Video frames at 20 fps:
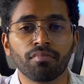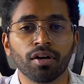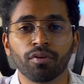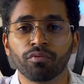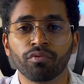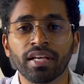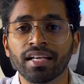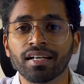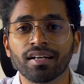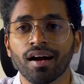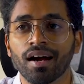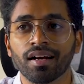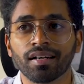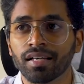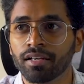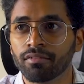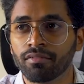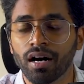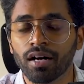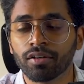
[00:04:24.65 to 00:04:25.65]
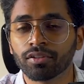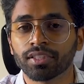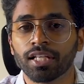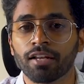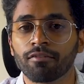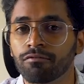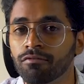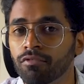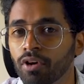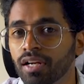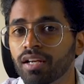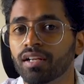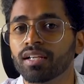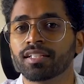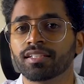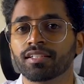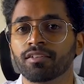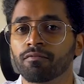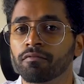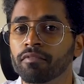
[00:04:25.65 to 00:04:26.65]
but we can't give ourselves one
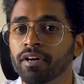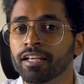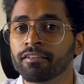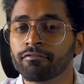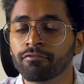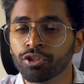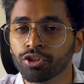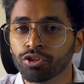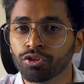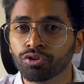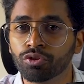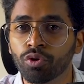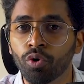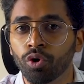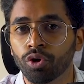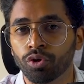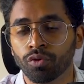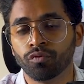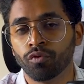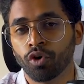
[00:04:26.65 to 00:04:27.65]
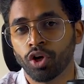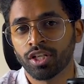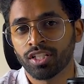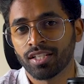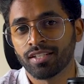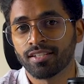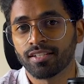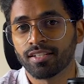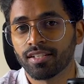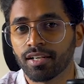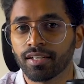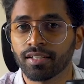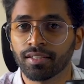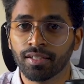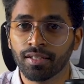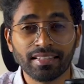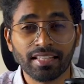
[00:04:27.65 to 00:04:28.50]
reason why we should go to wards instead.